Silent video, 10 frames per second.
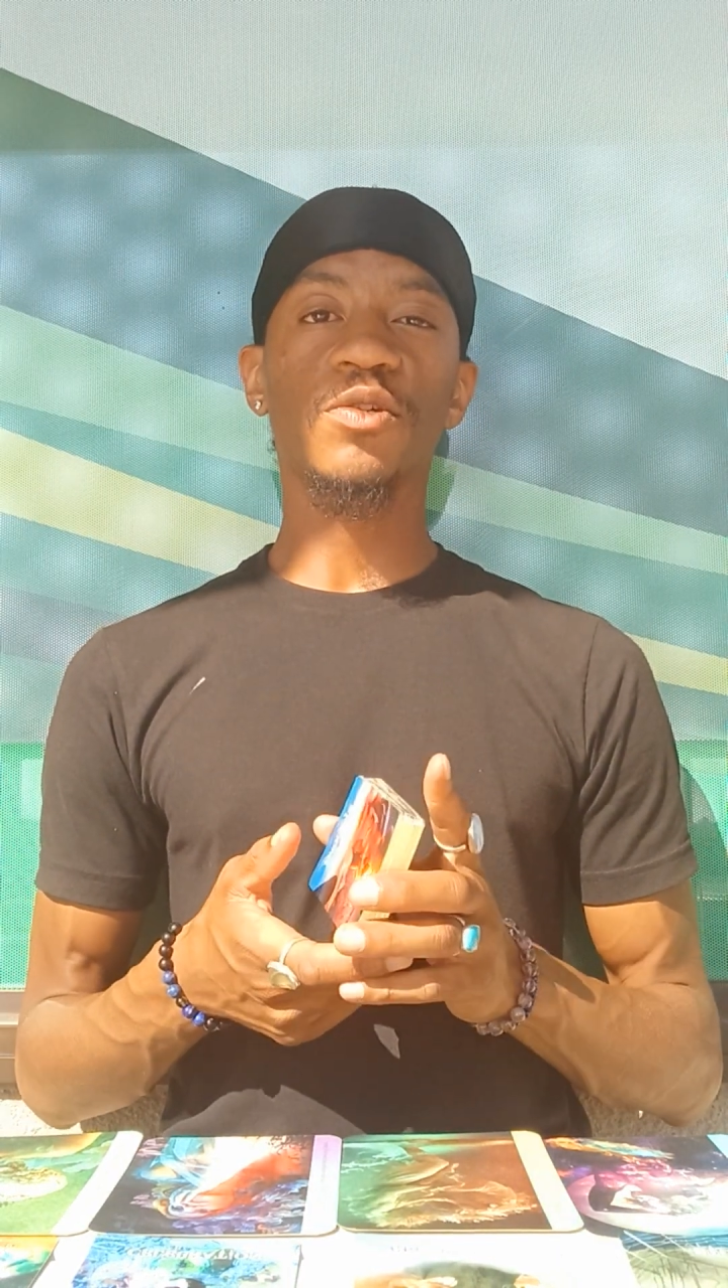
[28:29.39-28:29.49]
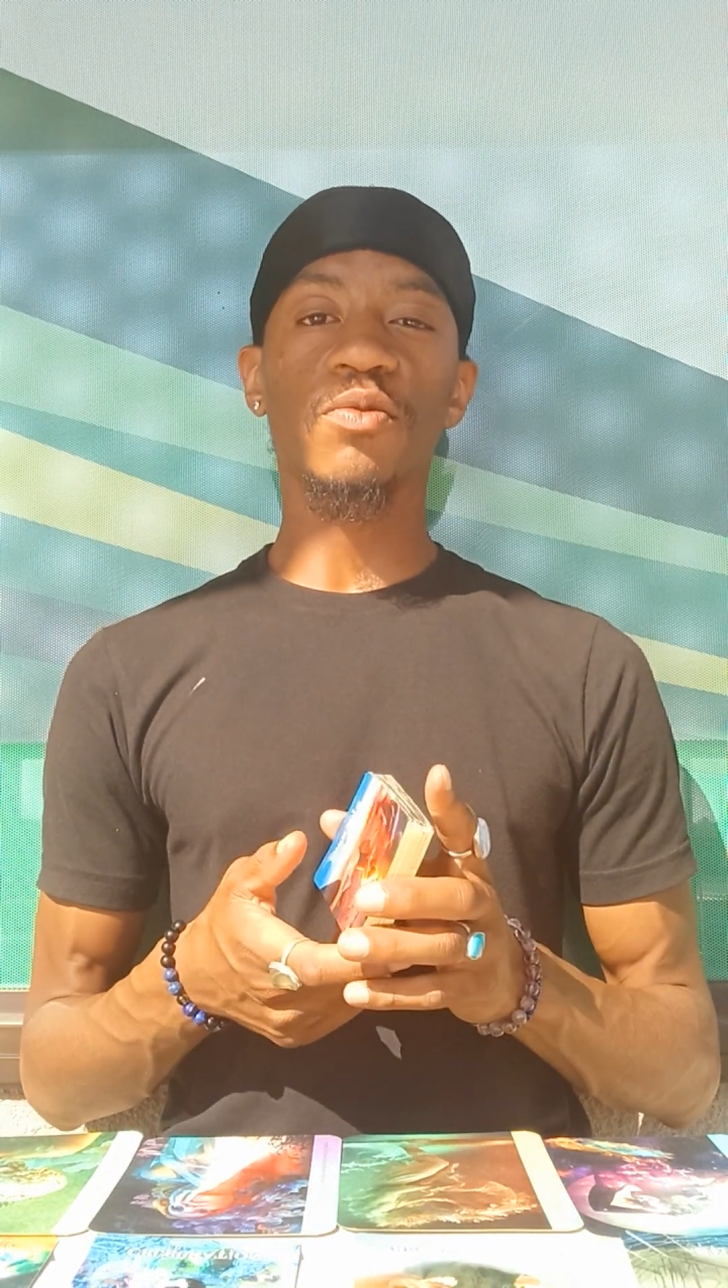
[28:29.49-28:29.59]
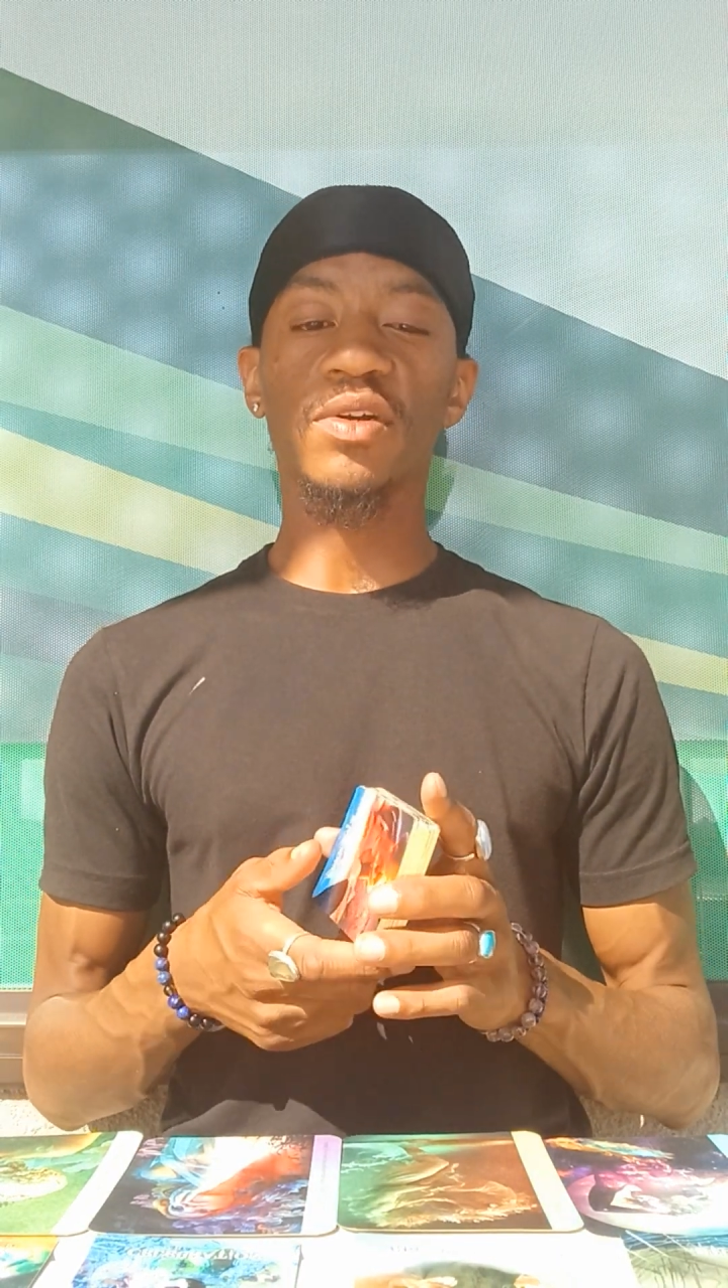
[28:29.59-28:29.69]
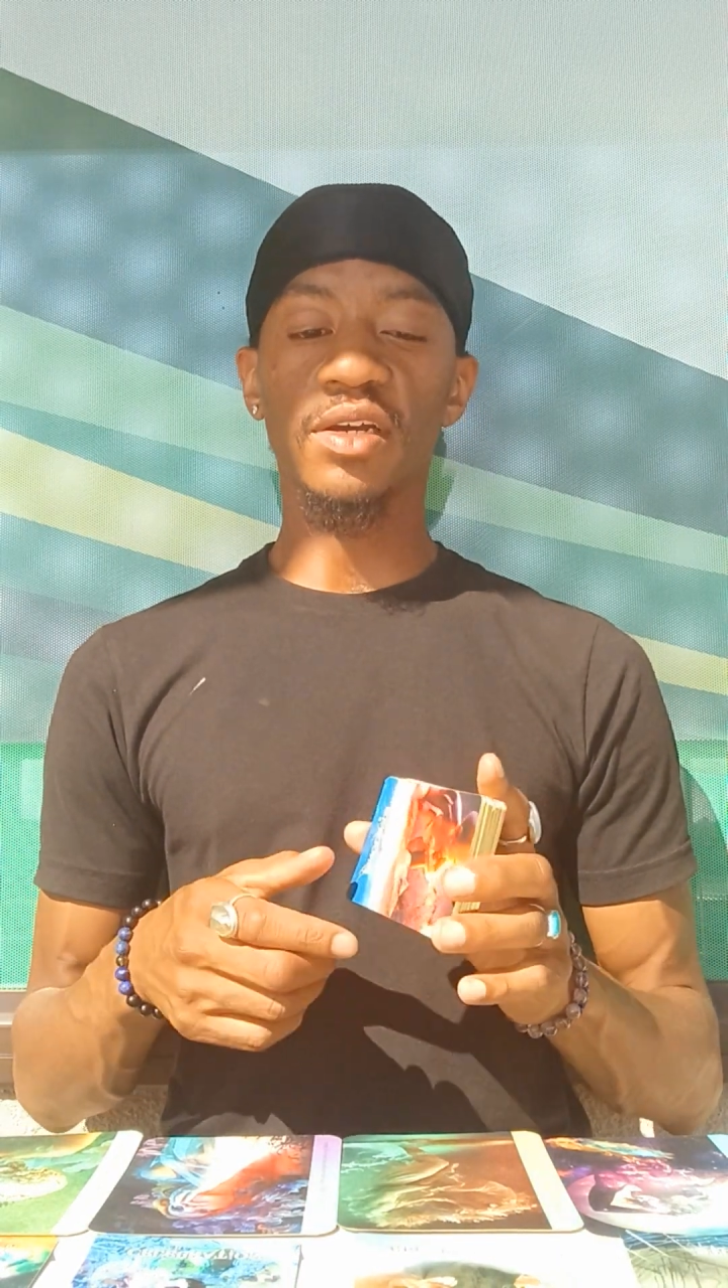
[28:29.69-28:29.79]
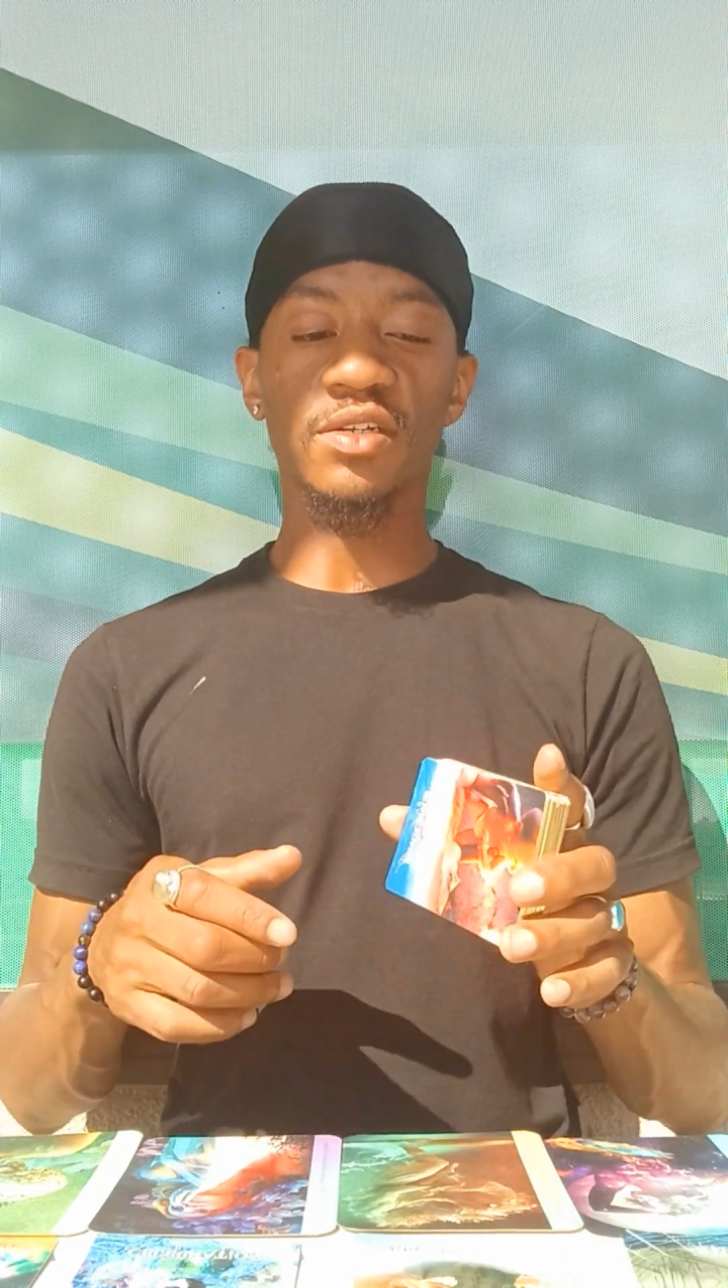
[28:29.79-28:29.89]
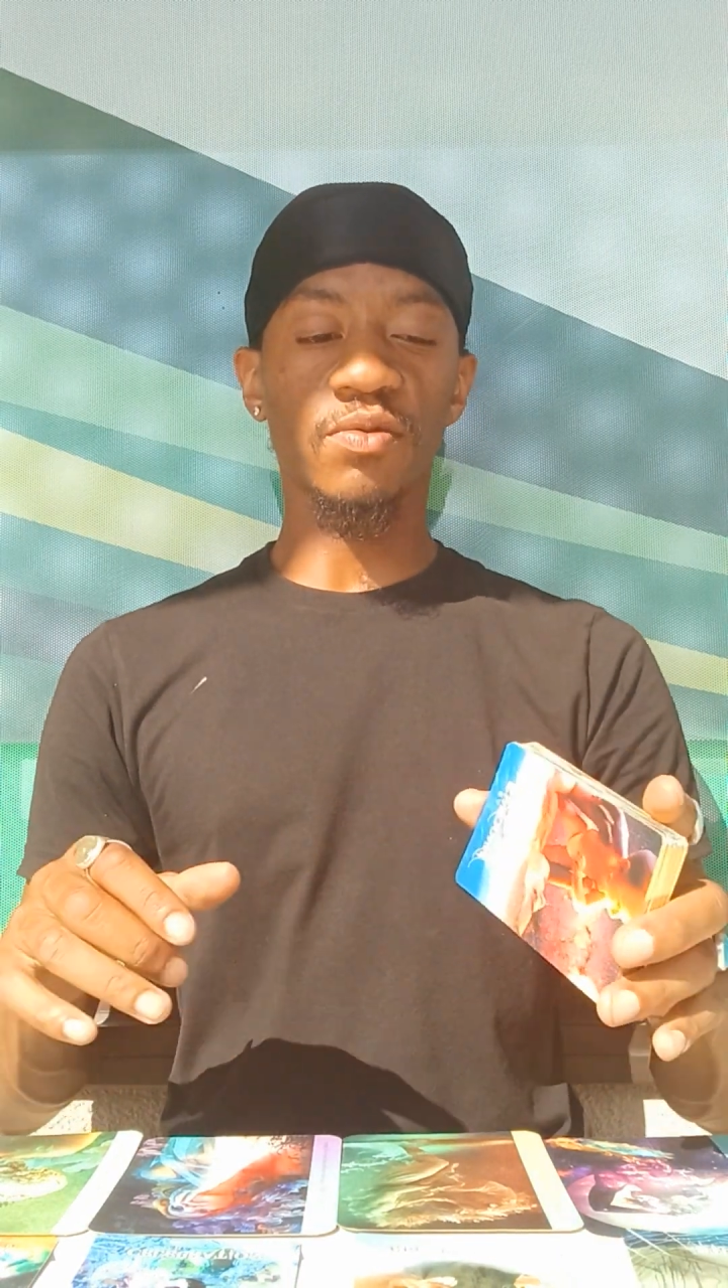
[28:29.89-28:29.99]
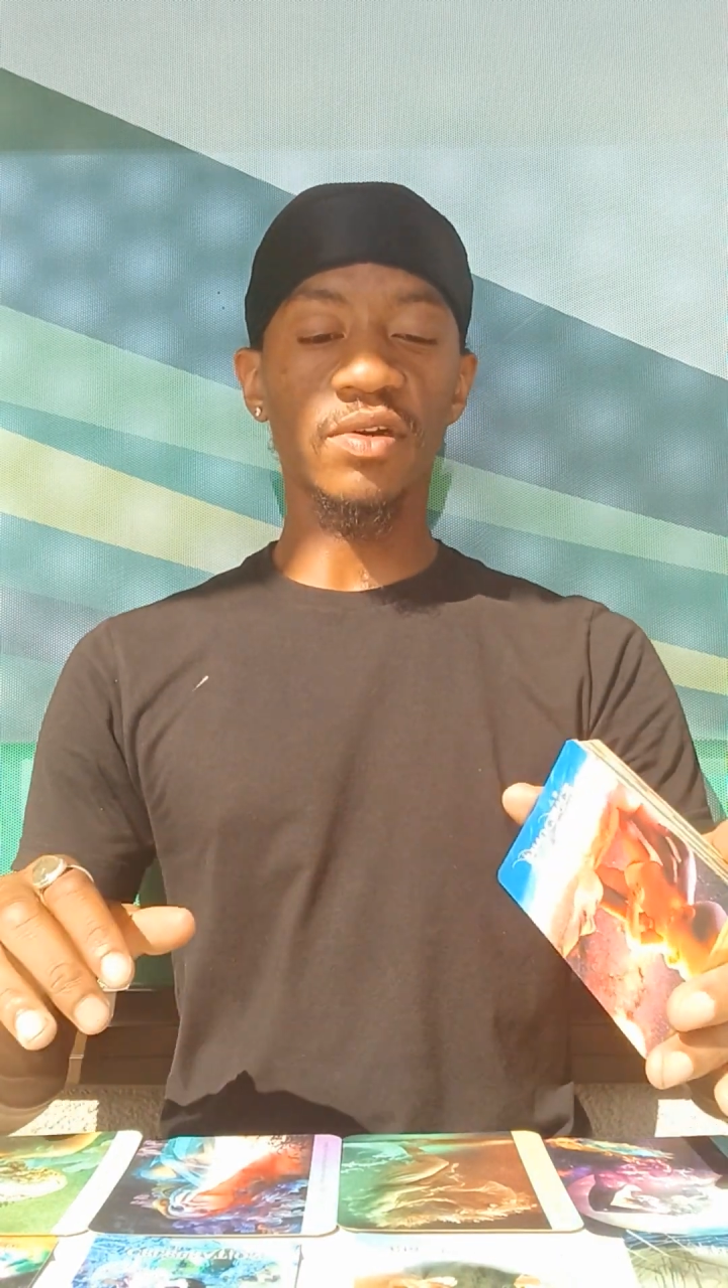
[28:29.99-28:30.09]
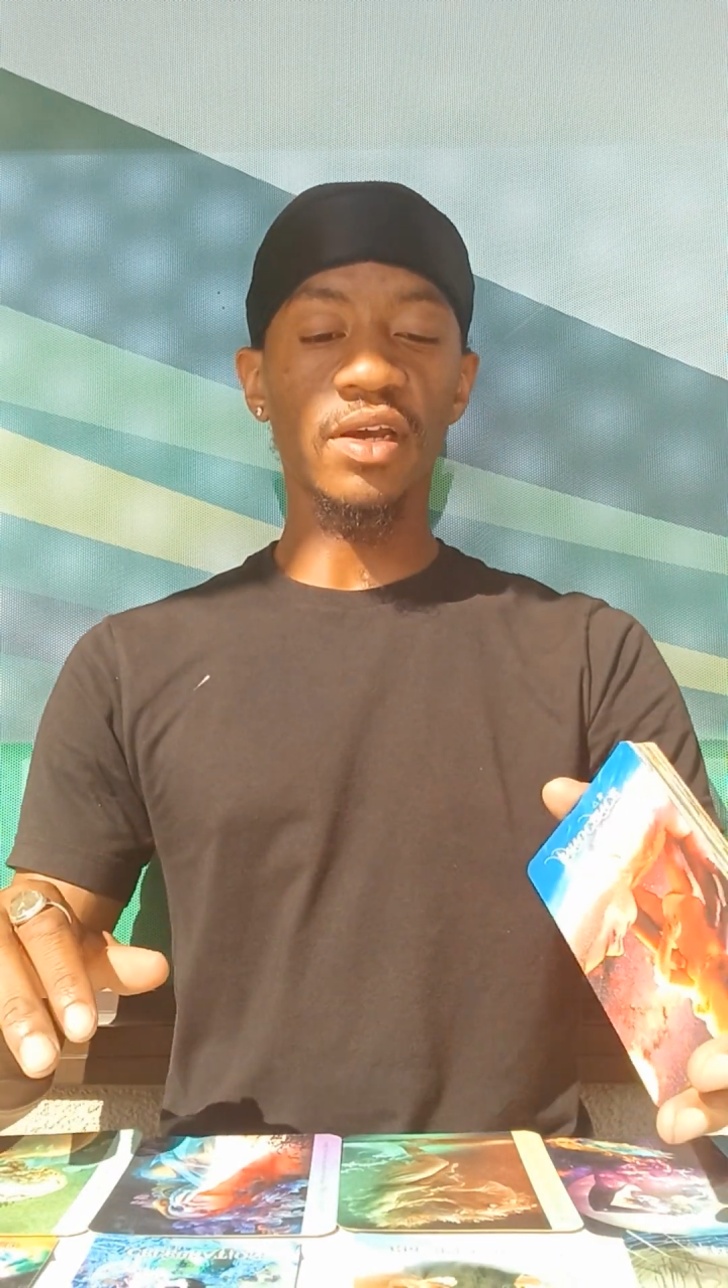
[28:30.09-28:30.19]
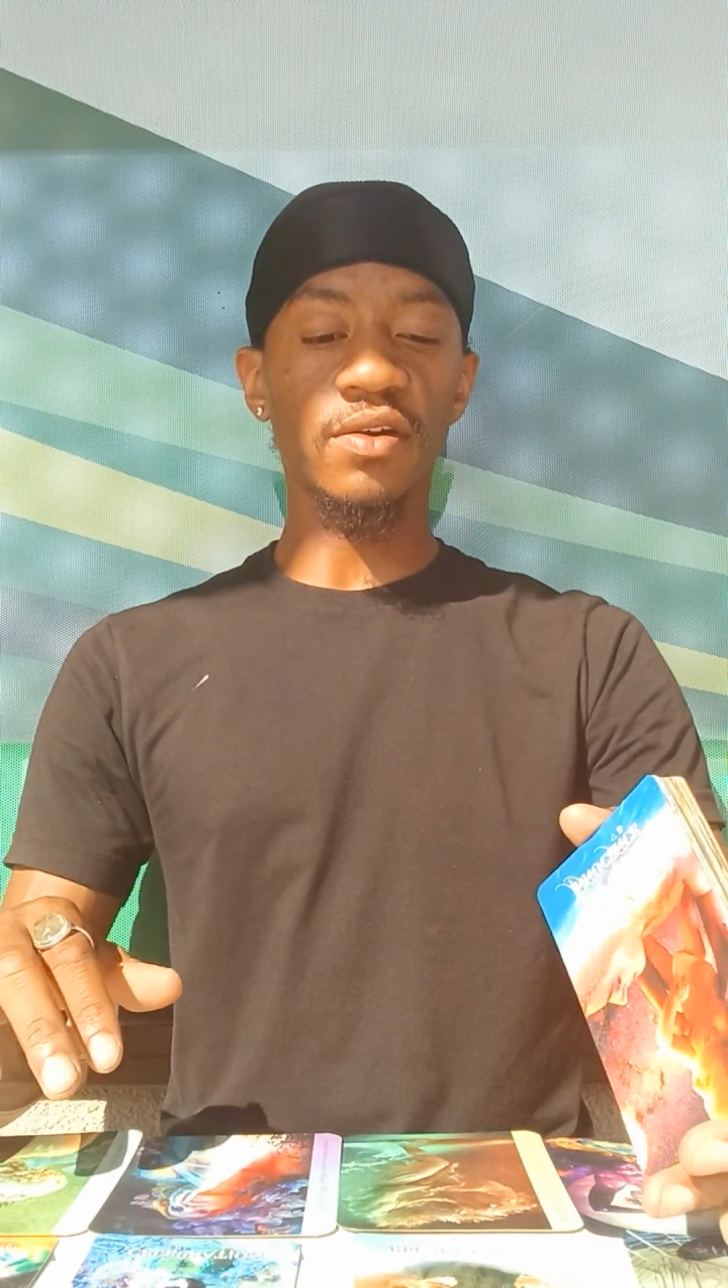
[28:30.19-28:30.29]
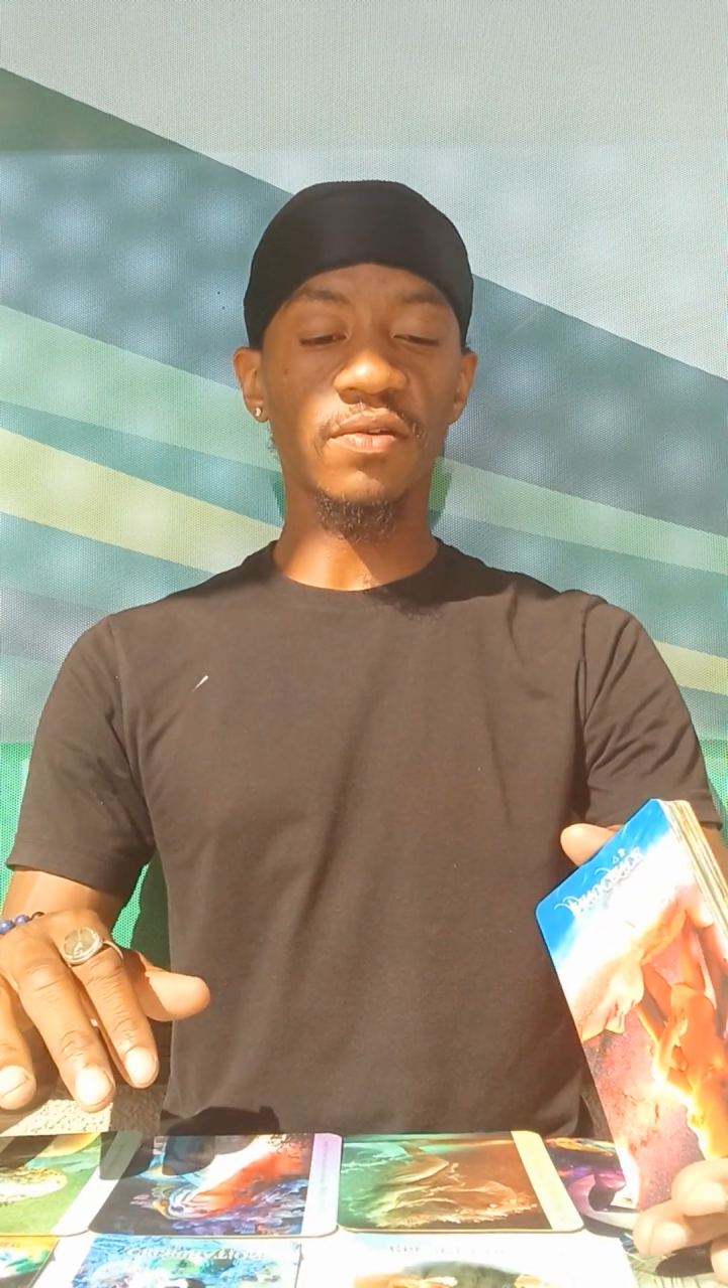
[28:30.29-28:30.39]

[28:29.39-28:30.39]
2828